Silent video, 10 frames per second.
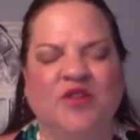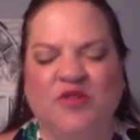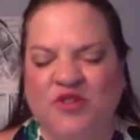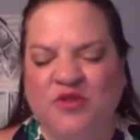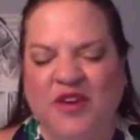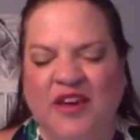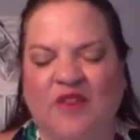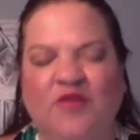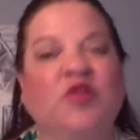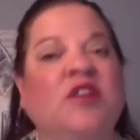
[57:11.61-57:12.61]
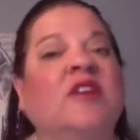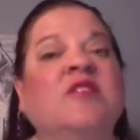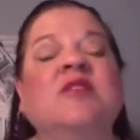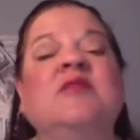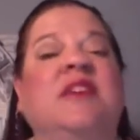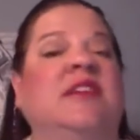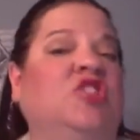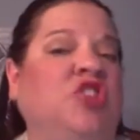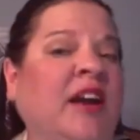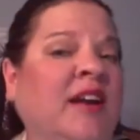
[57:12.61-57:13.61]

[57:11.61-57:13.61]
you do give. You can also send a check